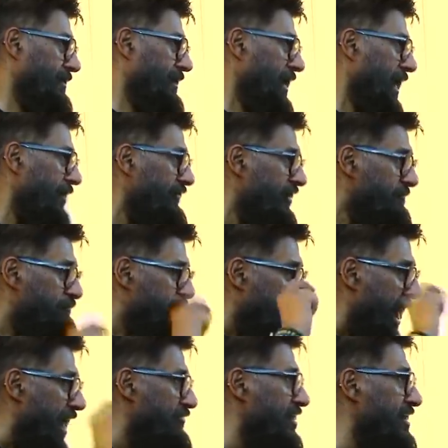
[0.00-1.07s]
Our
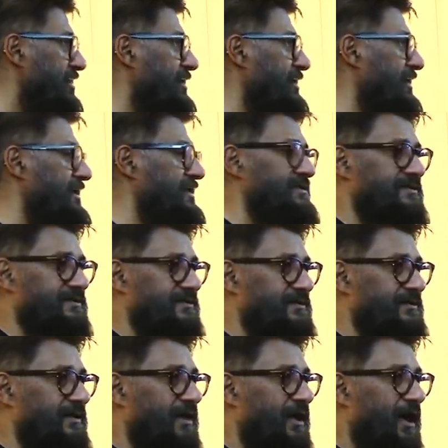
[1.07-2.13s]
power is,